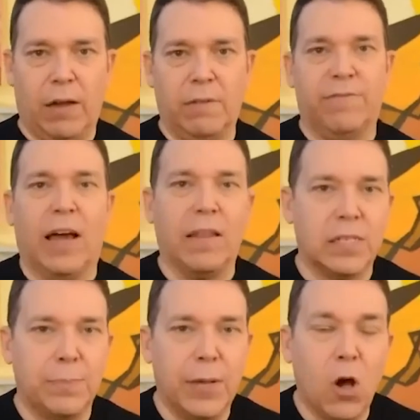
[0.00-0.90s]
come out and found
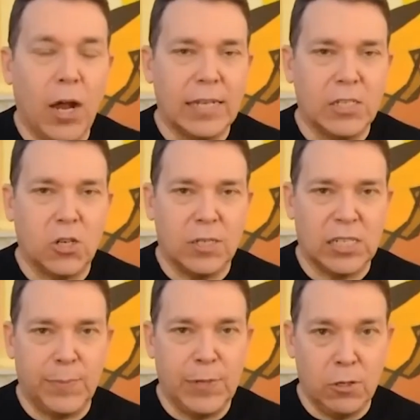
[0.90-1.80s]
this big audience, turns
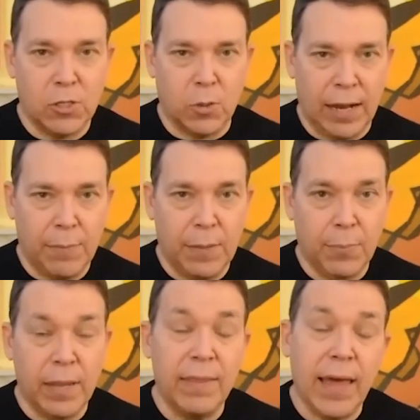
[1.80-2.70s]
out to be news to a lot of
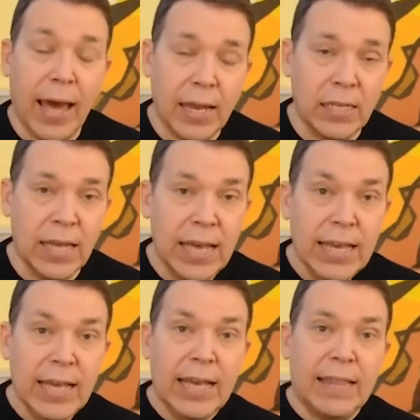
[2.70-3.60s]
people. And that is
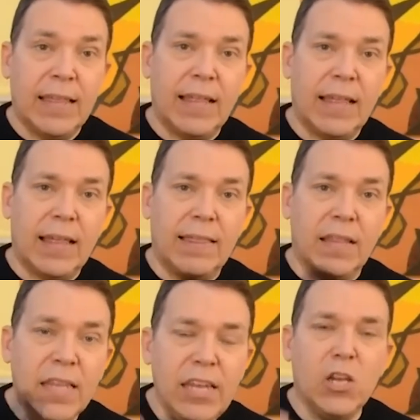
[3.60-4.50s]

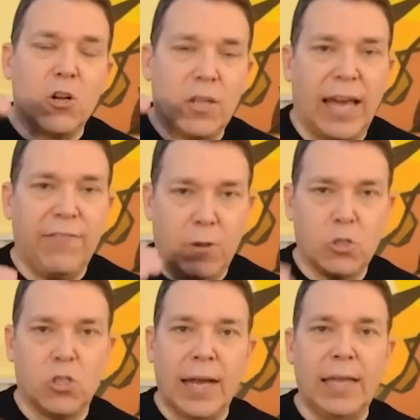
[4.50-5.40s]
the linear life
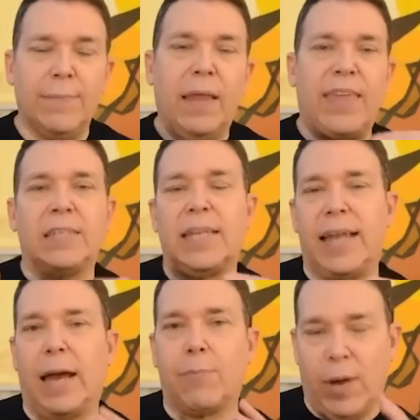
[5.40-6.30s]
that we're talking about. That's
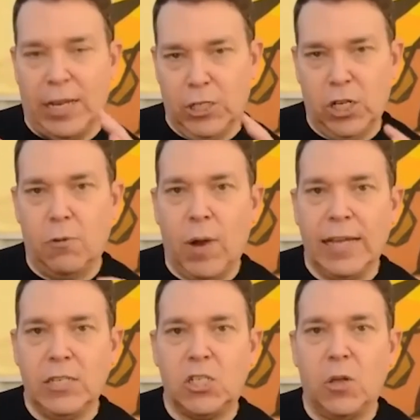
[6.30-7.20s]
an aberration,
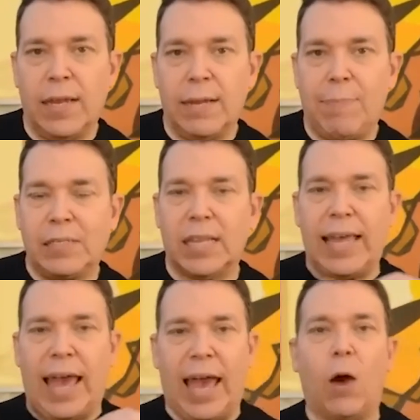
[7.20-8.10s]
right? So that
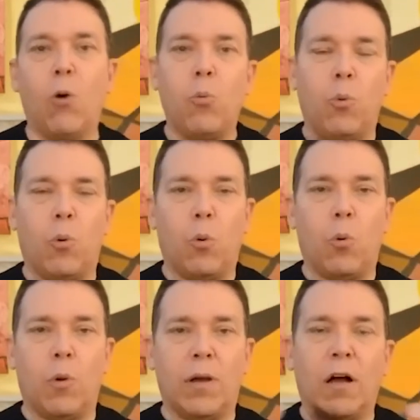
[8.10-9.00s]
basically how
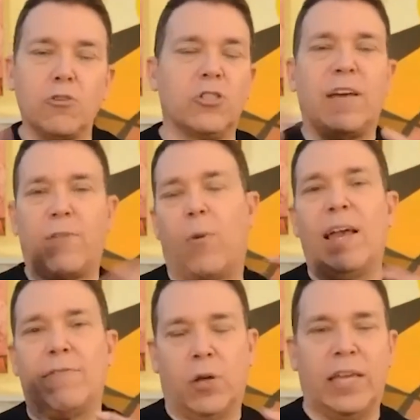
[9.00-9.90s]
cultures have a
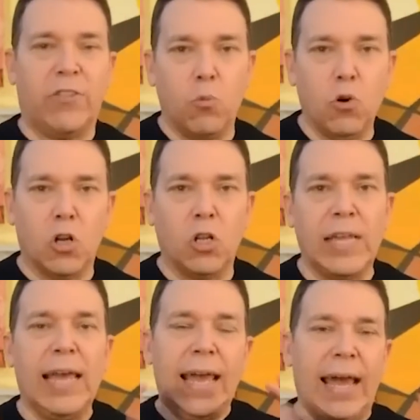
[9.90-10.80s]
way of looking at the
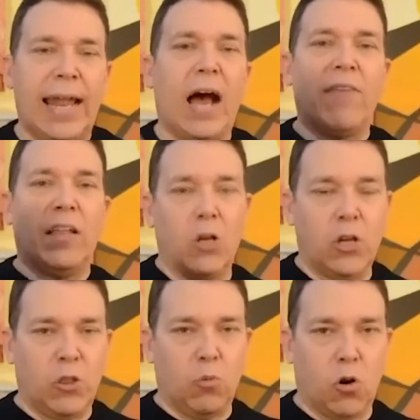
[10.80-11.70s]
world, and how they
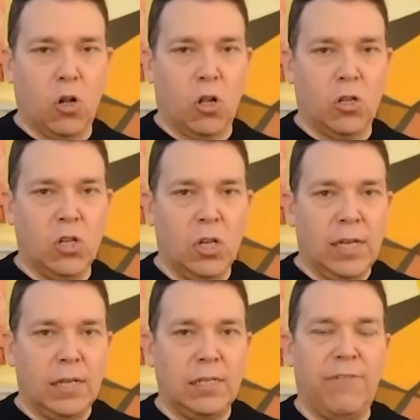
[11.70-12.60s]
look at the world
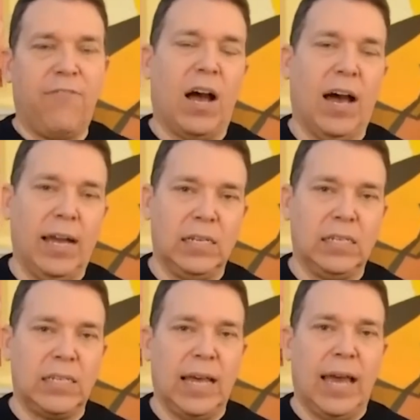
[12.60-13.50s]

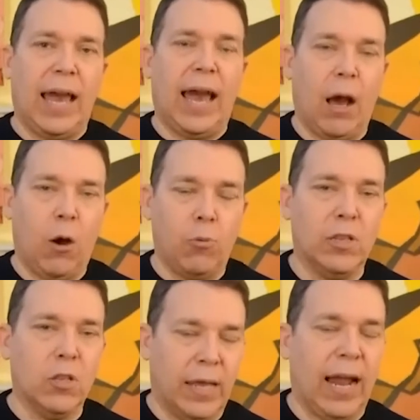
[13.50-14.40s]
defines how
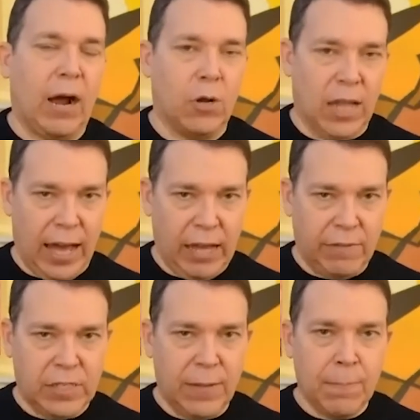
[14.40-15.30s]
we look at our
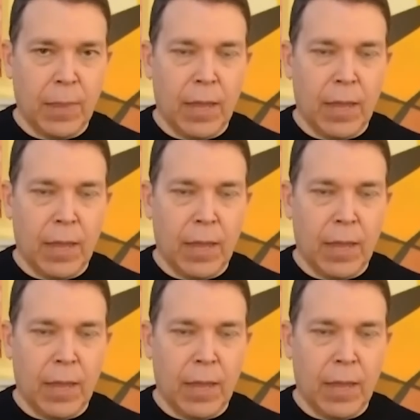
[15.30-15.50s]
lives.